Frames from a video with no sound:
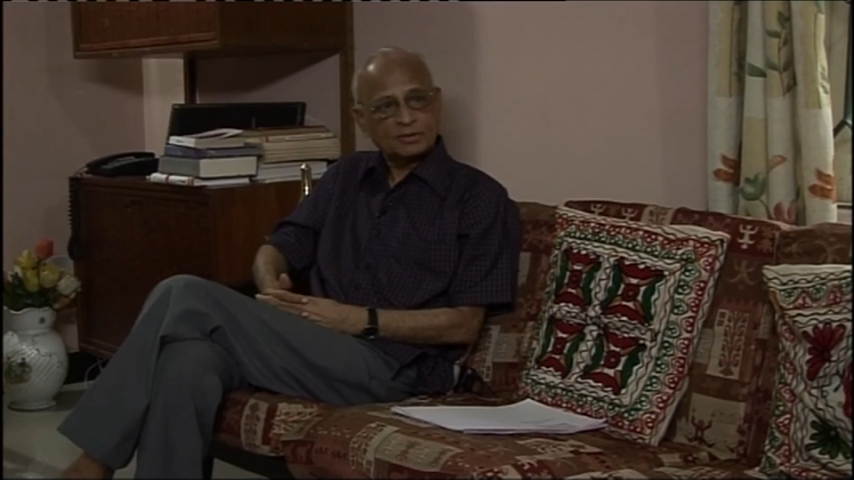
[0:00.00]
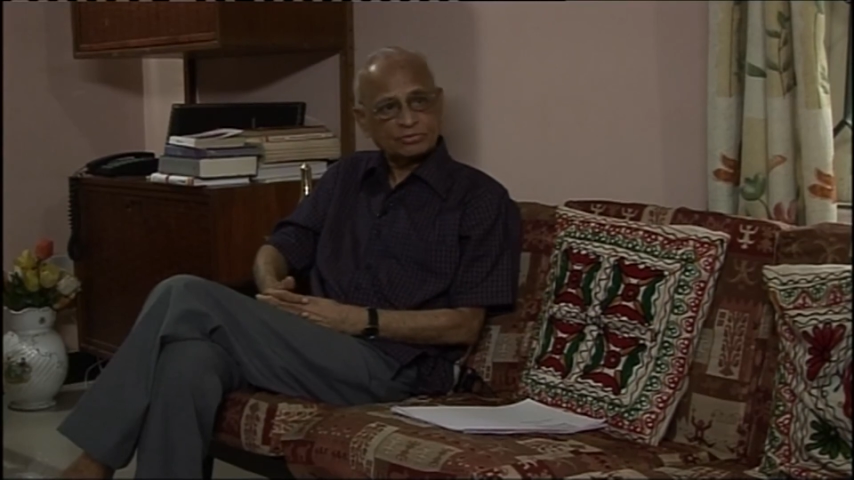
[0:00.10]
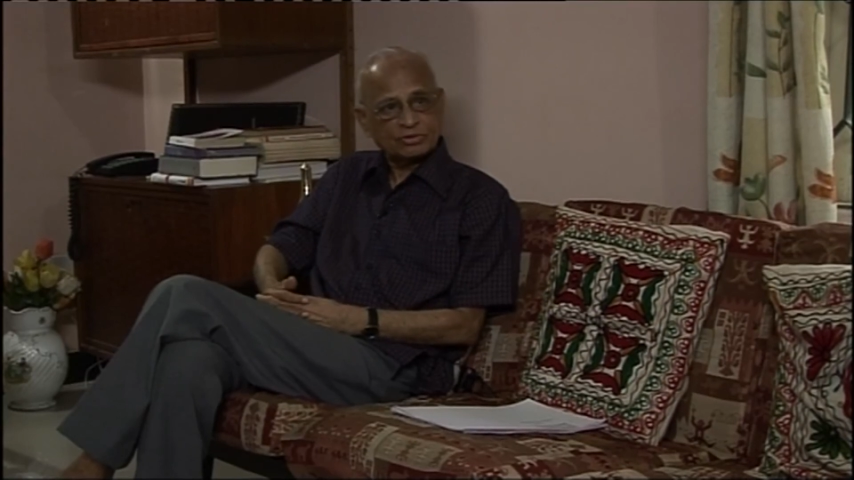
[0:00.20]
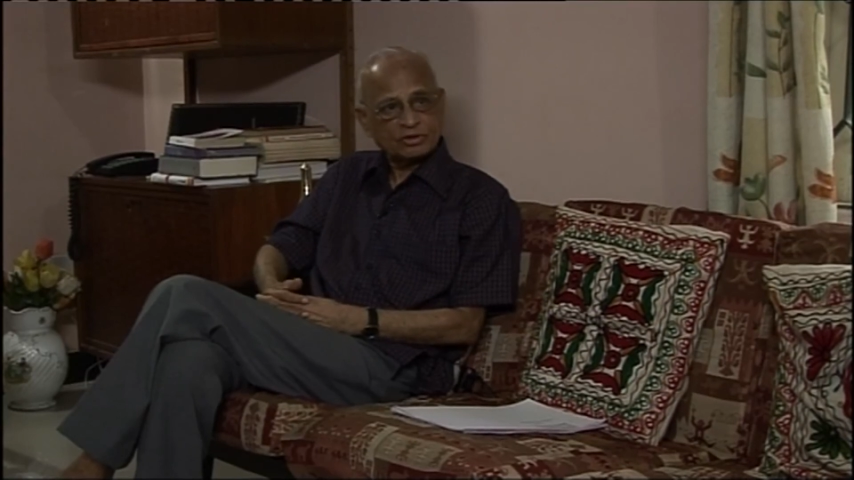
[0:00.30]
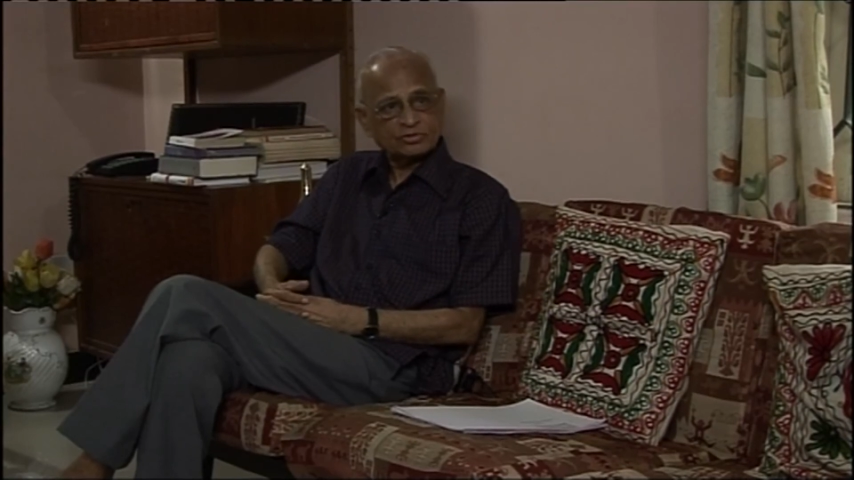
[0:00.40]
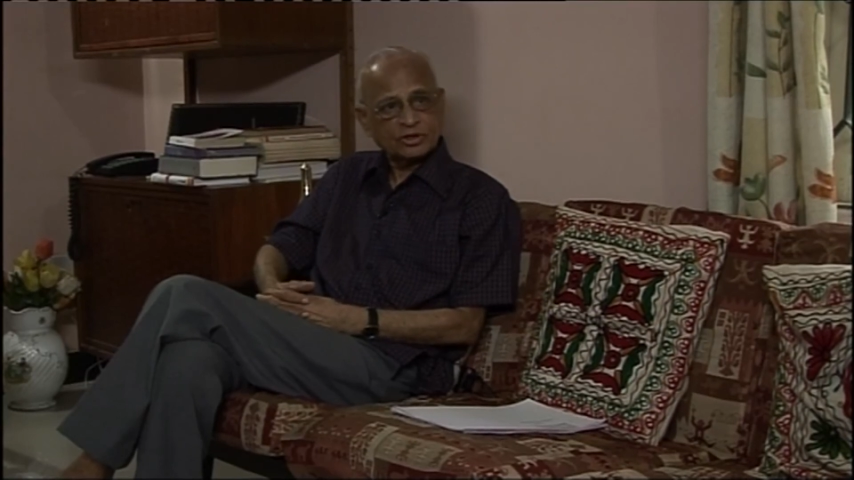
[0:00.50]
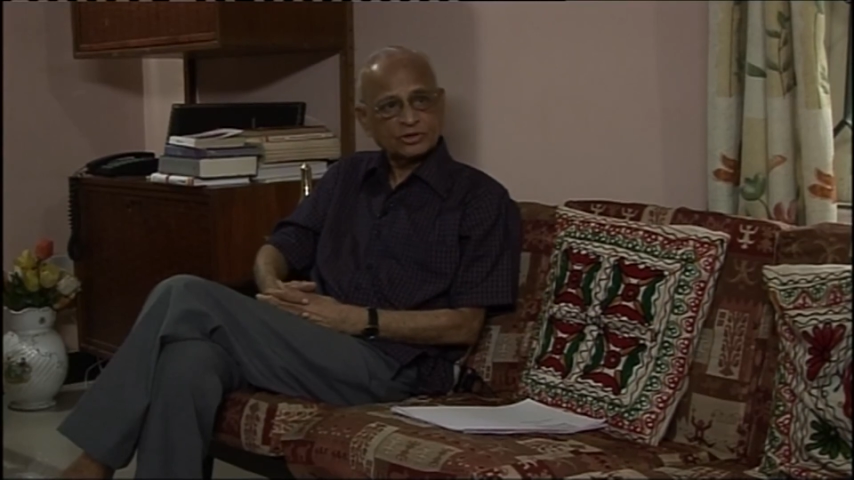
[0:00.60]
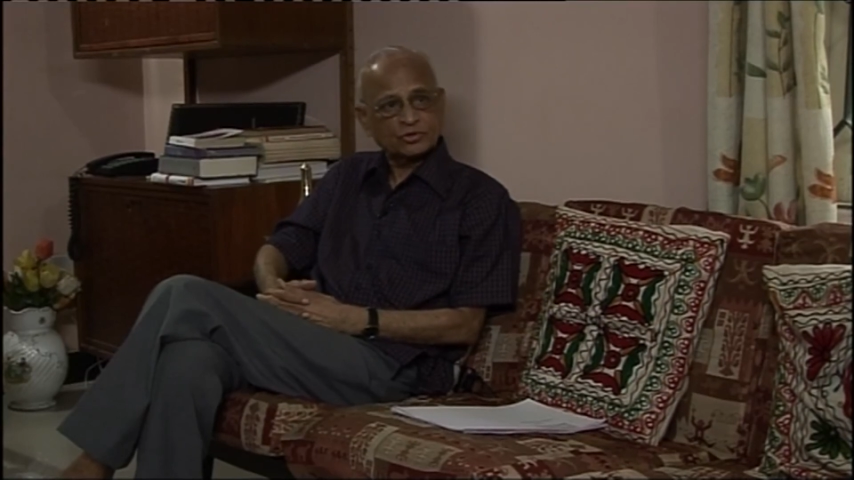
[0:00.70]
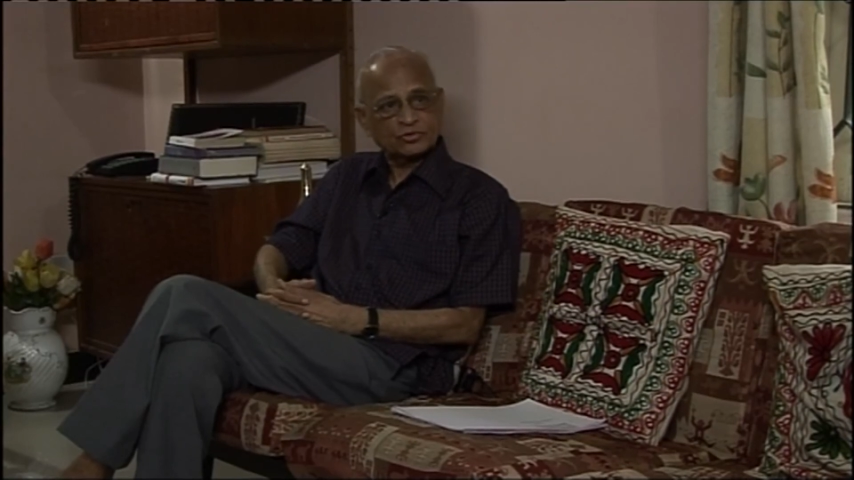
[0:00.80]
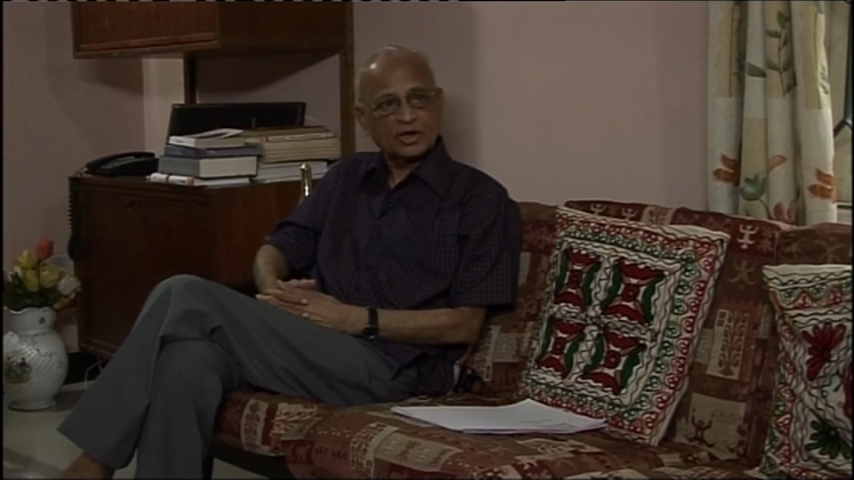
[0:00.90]
themselves in
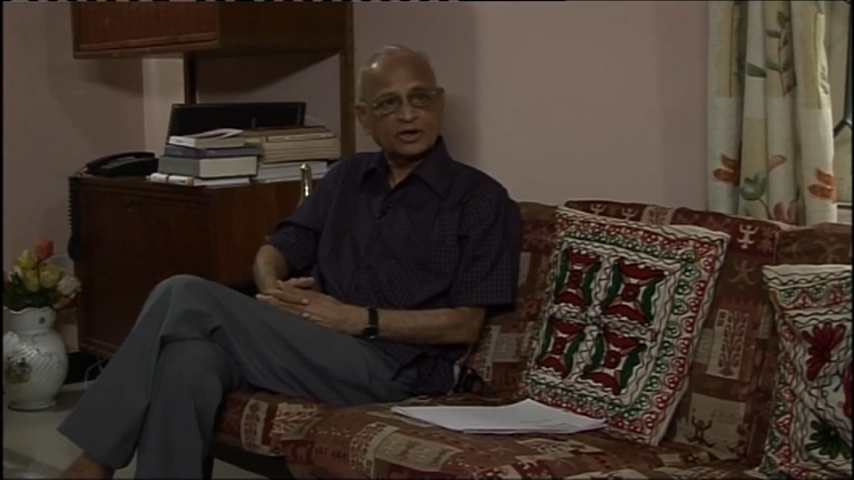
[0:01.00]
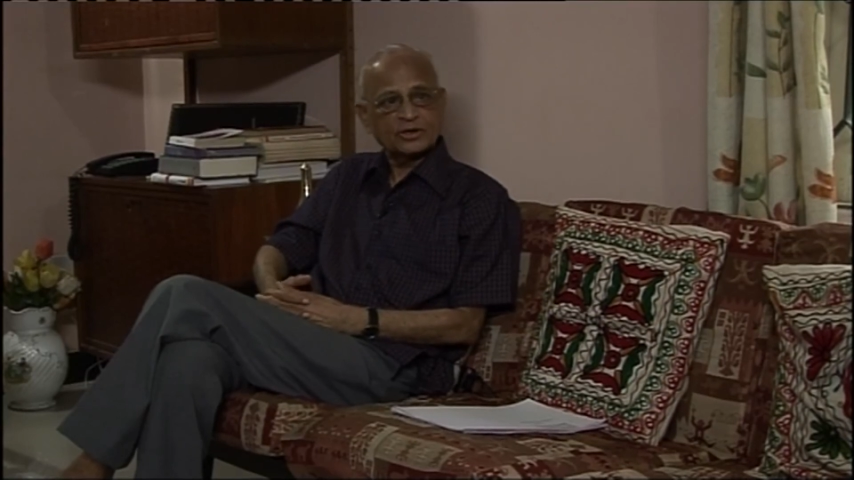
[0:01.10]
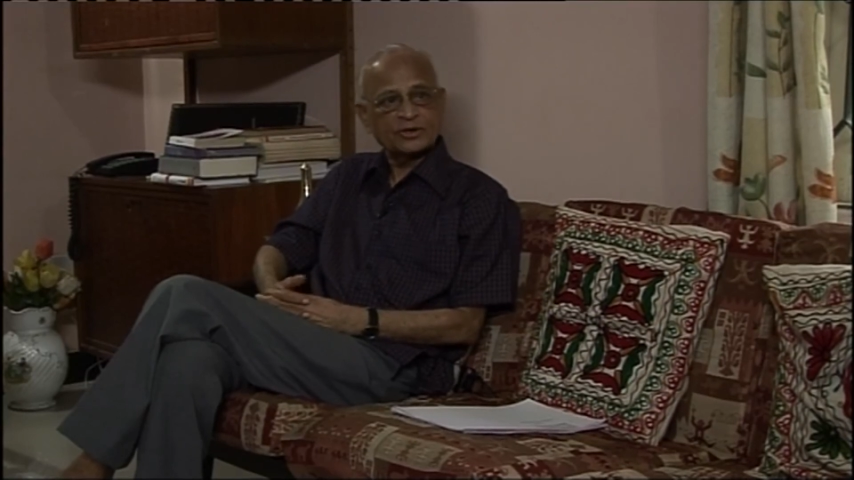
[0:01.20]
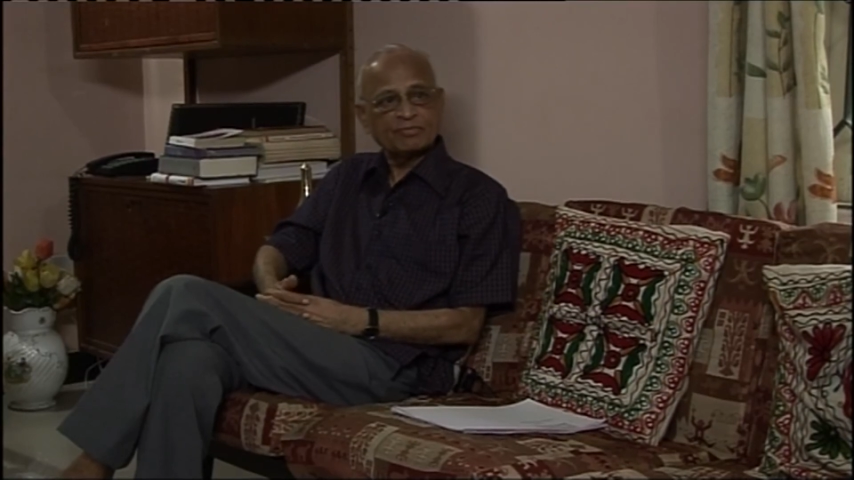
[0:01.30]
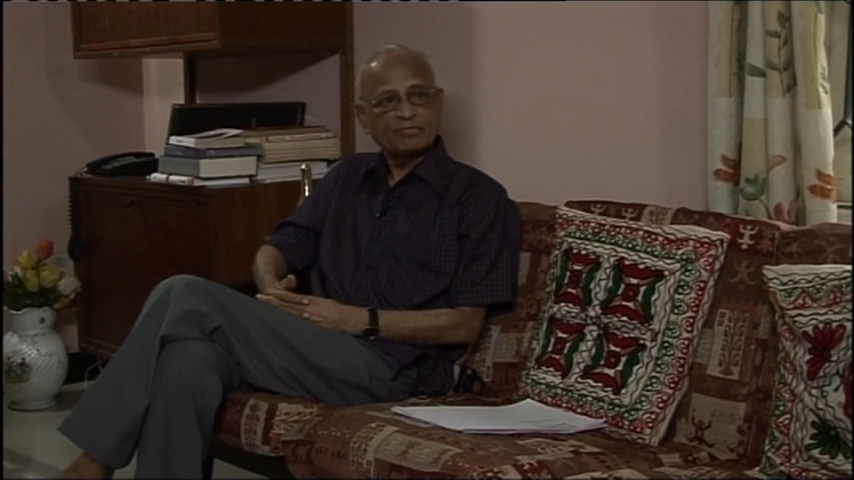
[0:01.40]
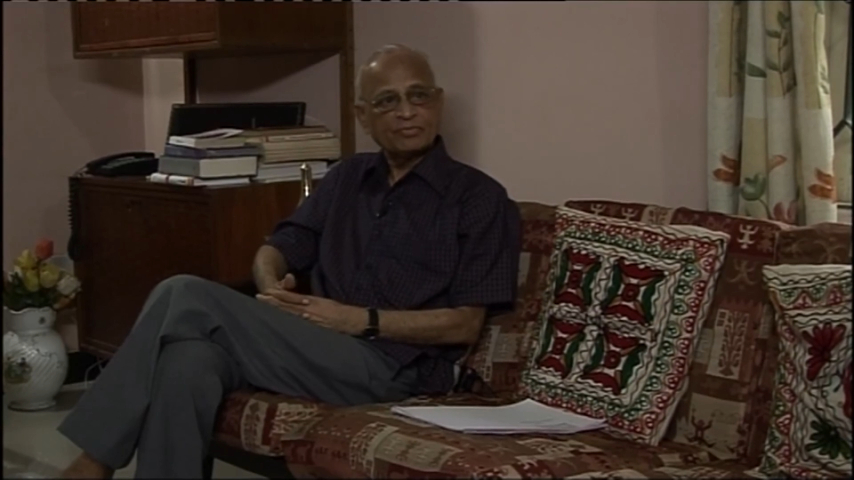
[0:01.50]
a society